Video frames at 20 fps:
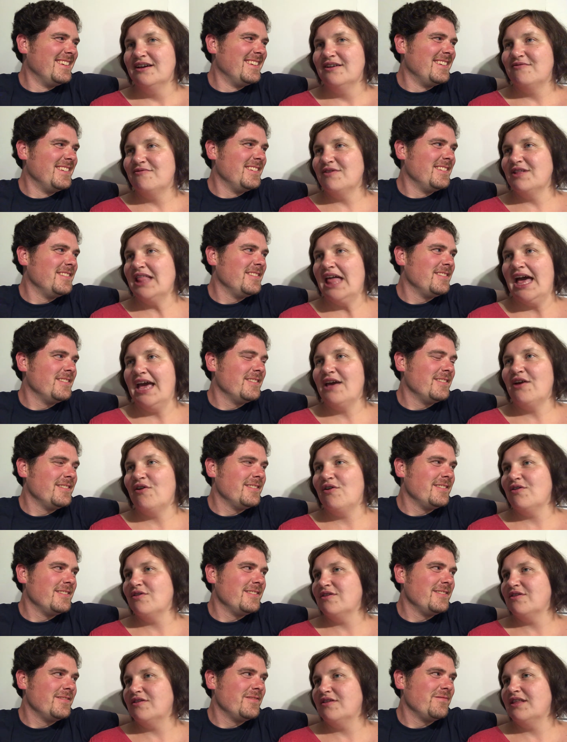Speaker 1: rely
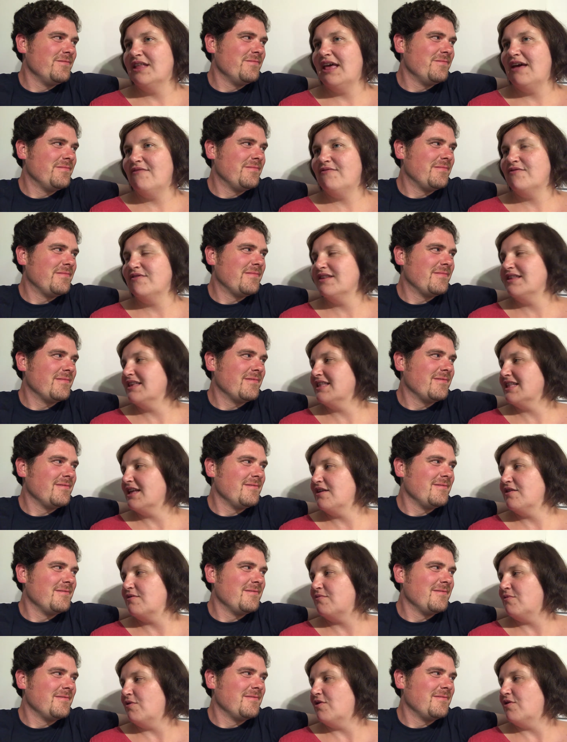on everything
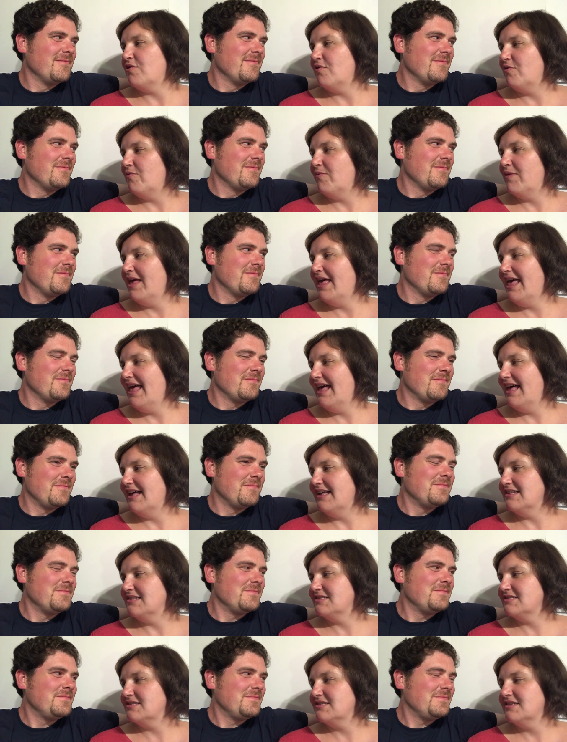that your motorhome
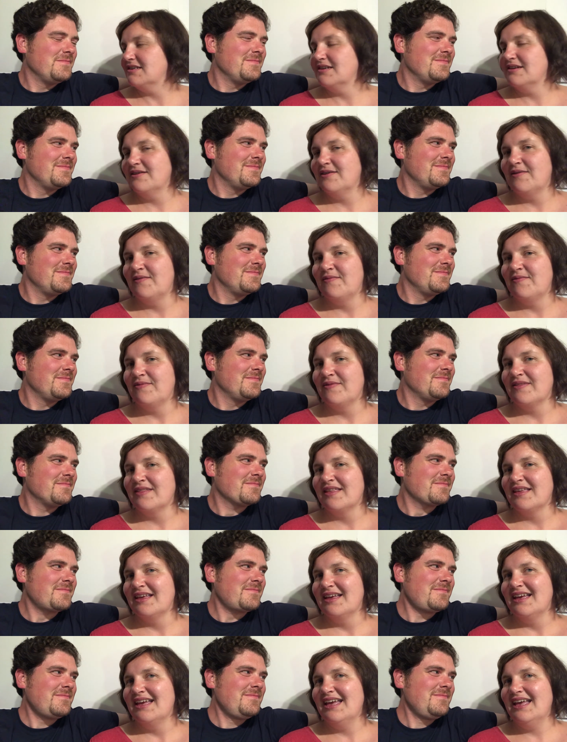has. Mm-hmm.
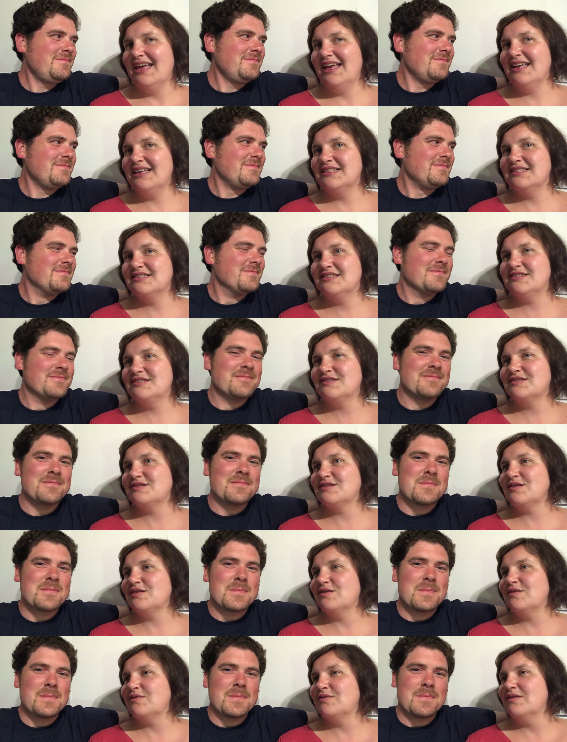And
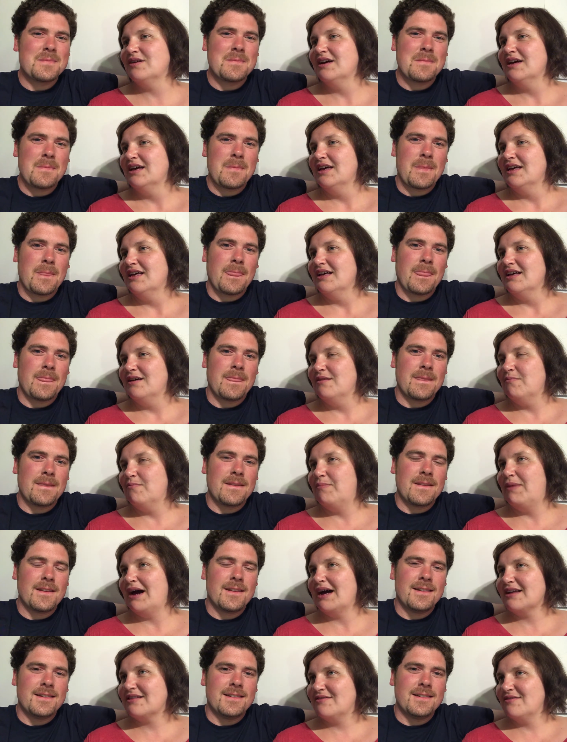so
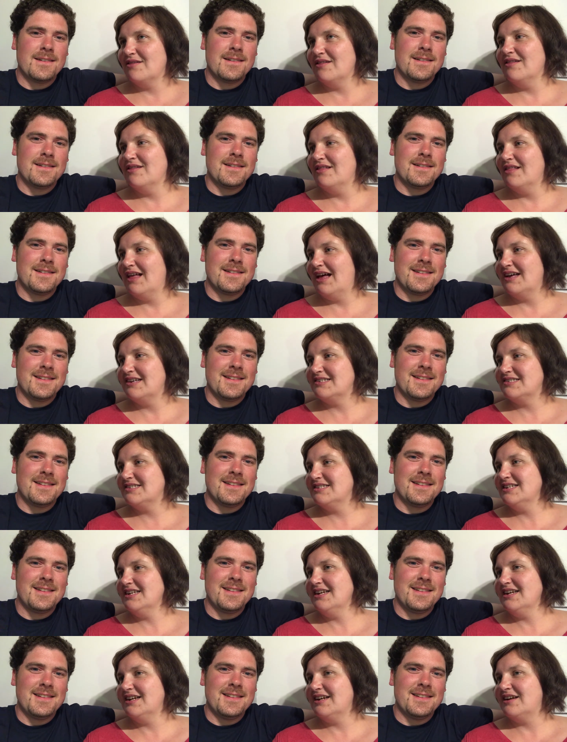back to
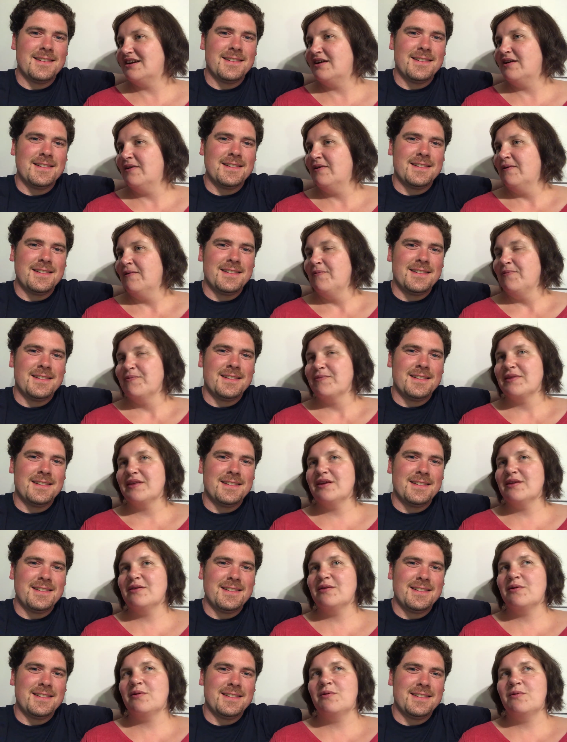last year,
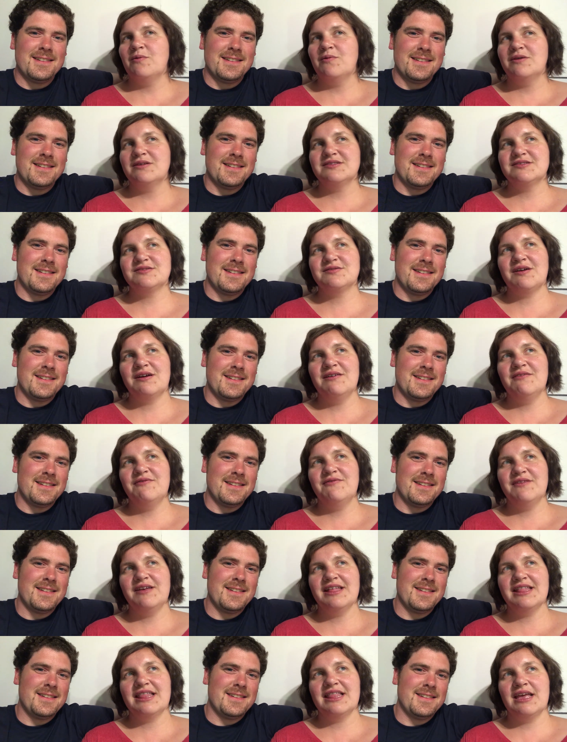you know, so I
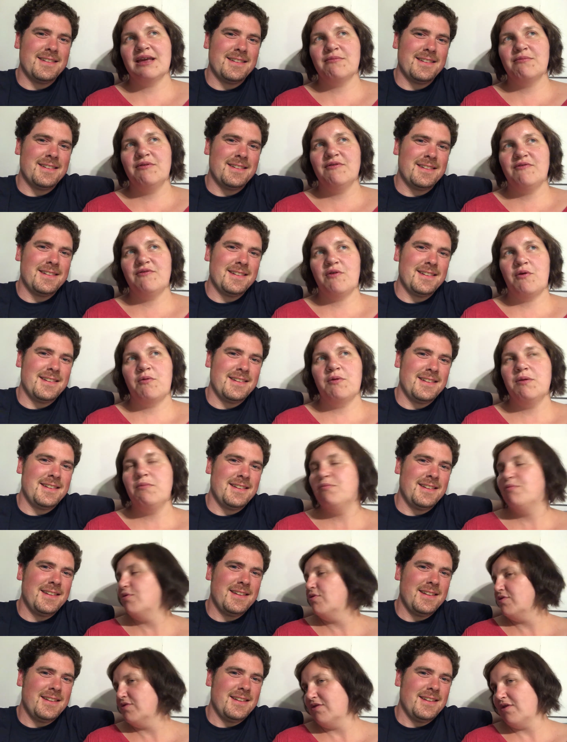felt like before we
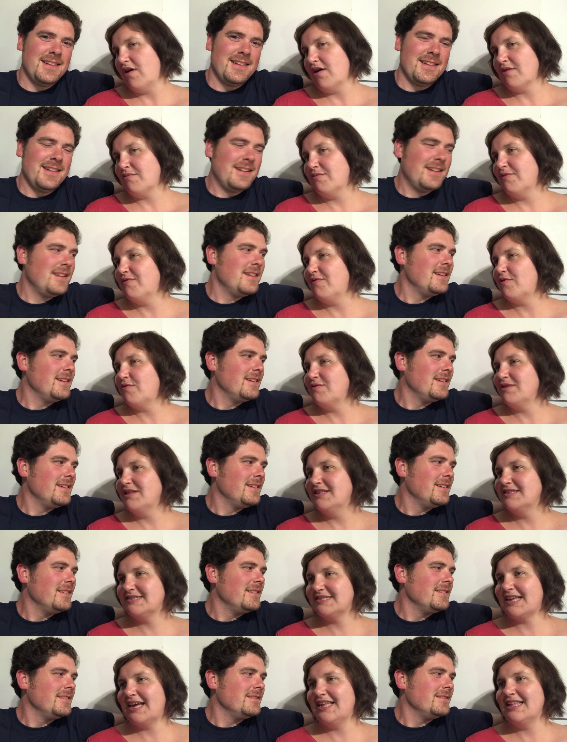boondock, before we
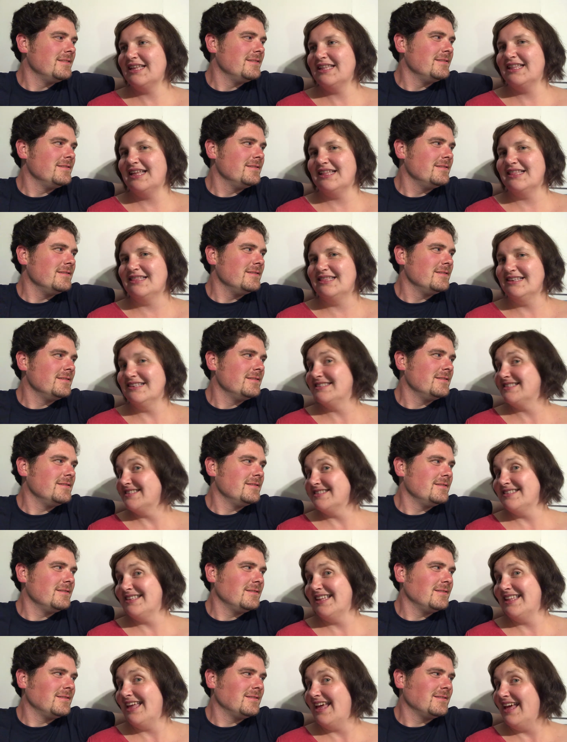decided that this
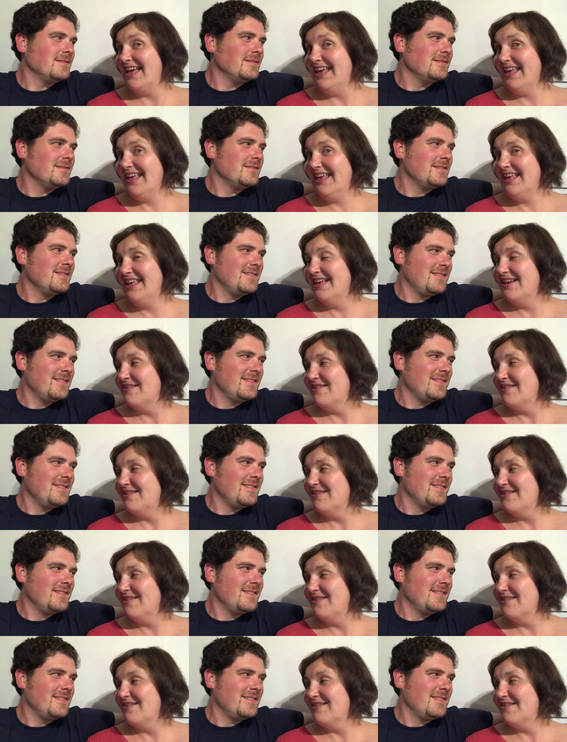is the day